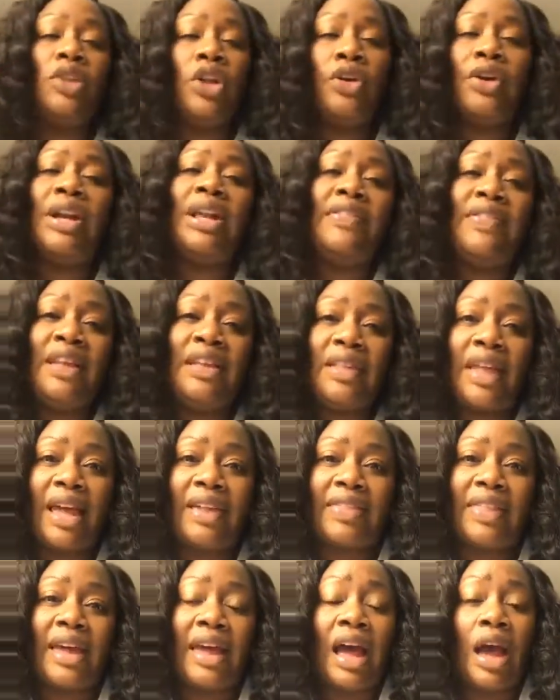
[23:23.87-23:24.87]
or anything
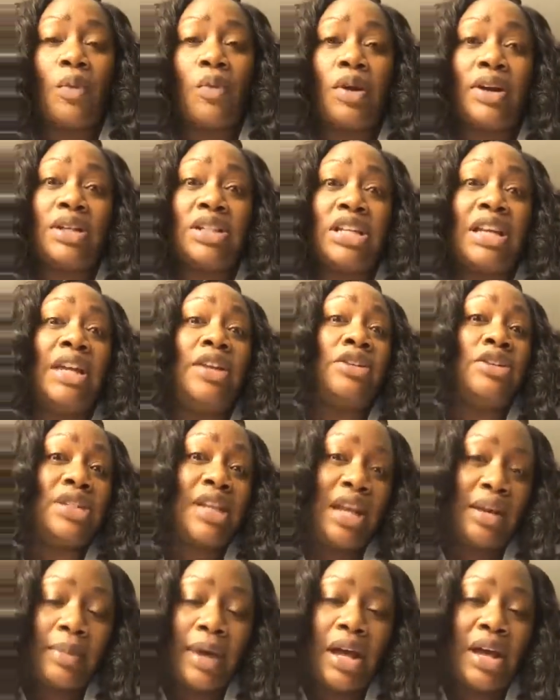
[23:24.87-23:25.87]
like that. I wanted to
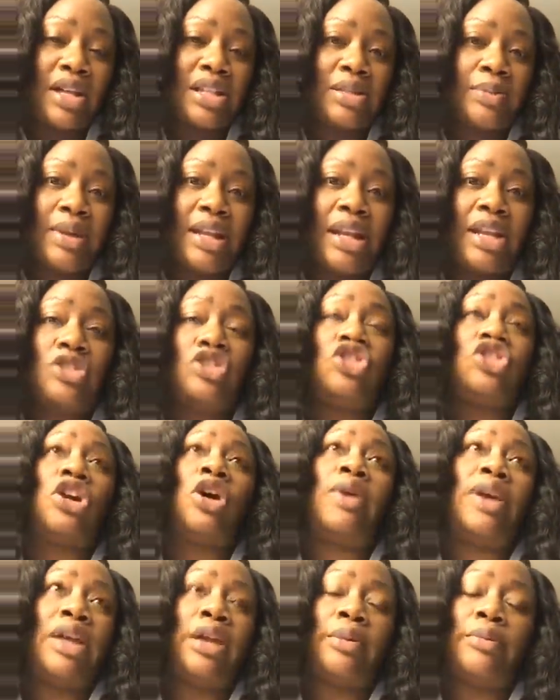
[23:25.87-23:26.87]
entertain my husband and
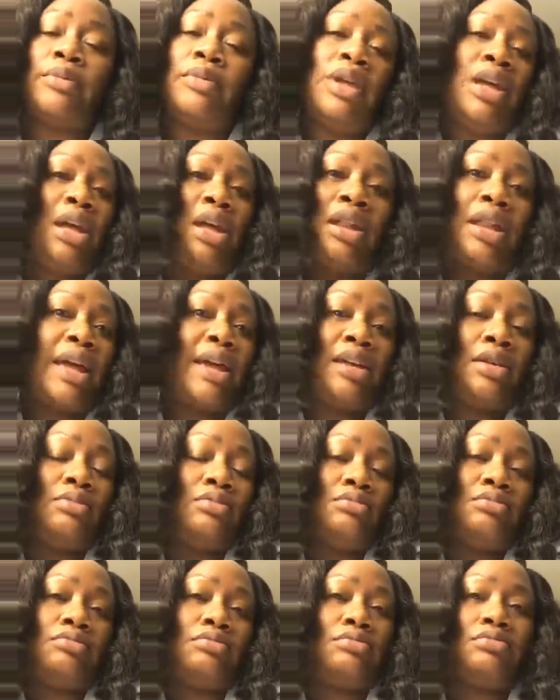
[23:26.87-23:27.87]
show him, like,
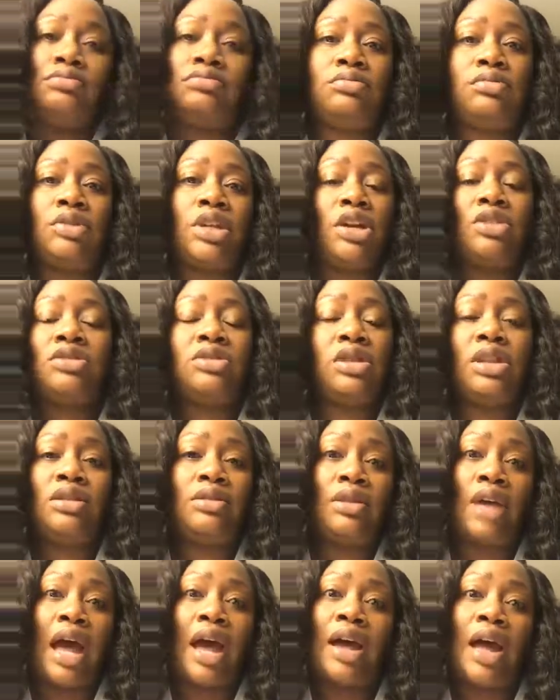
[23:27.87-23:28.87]

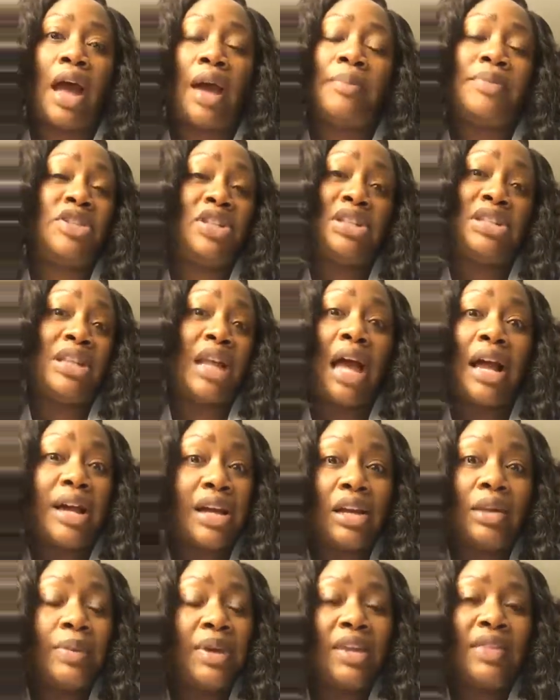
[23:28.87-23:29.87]
I'm just not
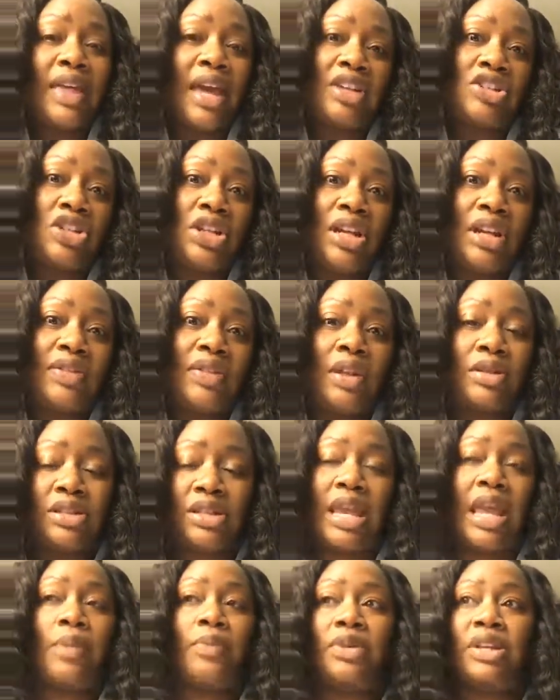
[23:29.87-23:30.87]
going to be that chick
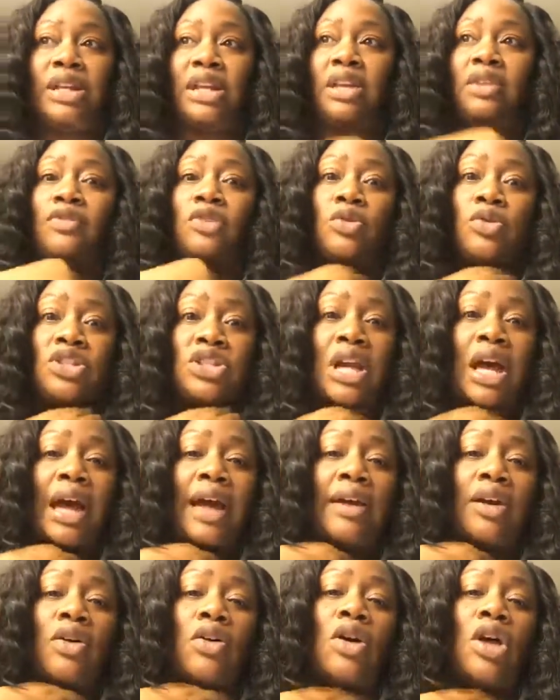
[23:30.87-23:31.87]
that's able to give you a
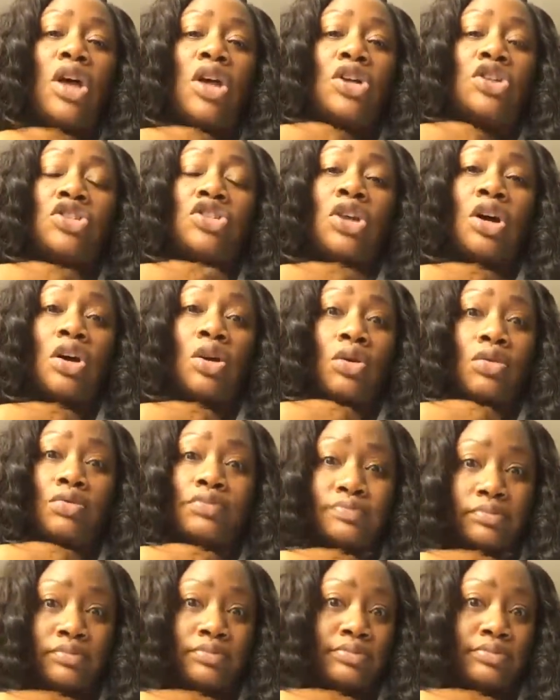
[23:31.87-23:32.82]
child. So